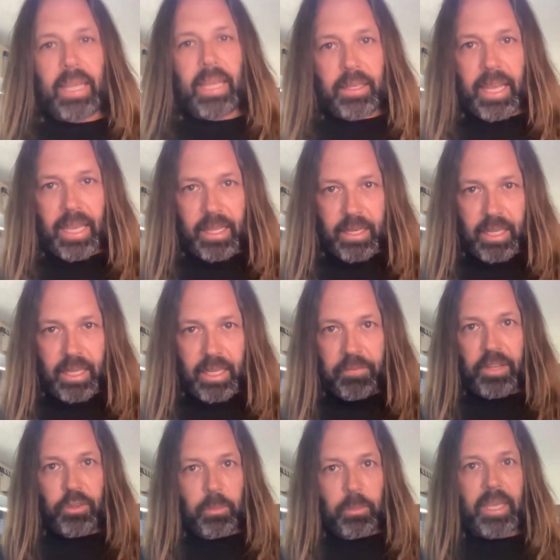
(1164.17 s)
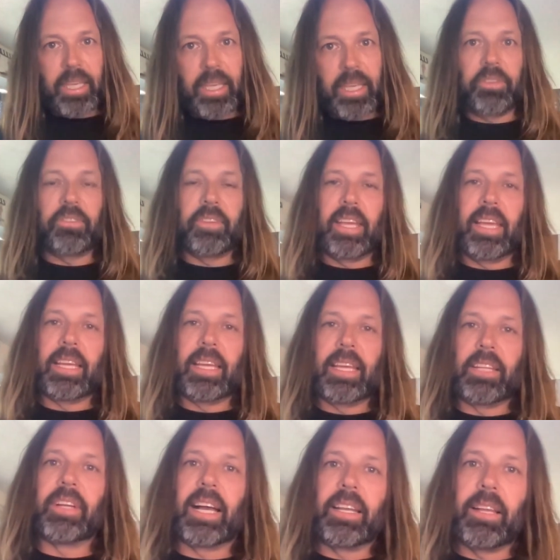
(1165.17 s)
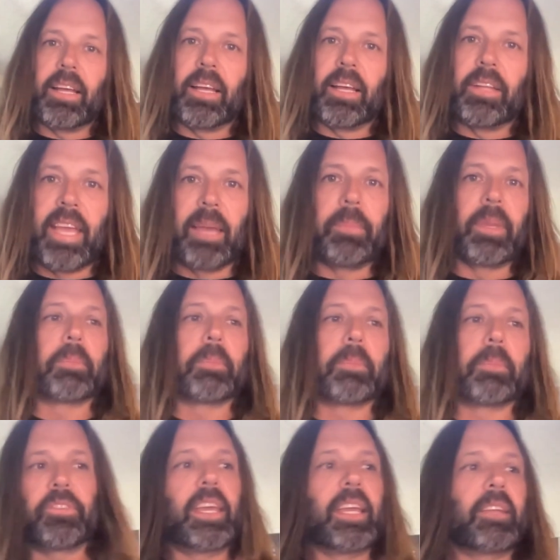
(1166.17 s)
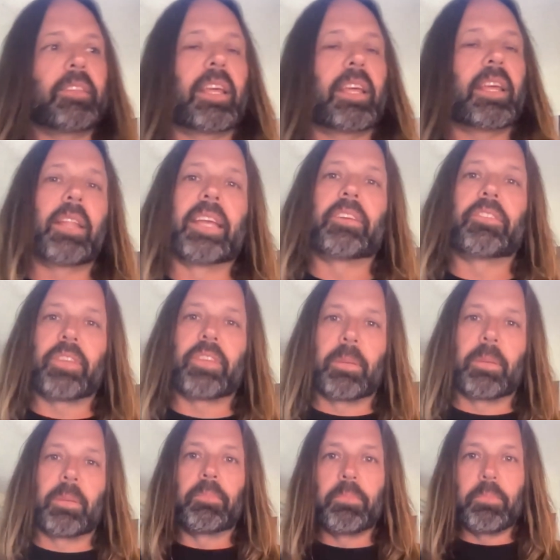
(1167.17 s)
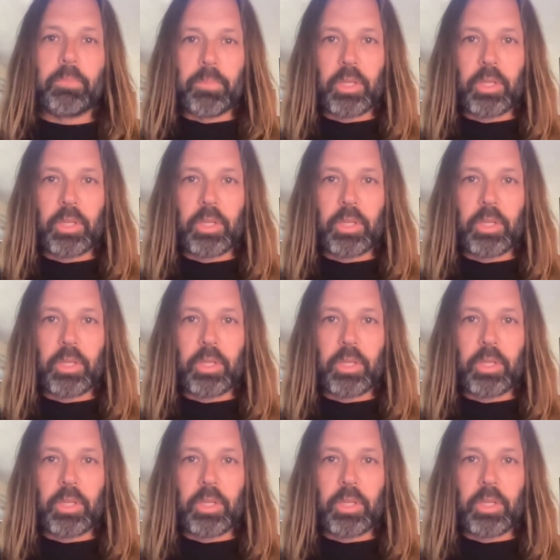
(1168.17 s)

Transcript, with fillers: And and if I do make a mistake, it's not a damning mistake that like some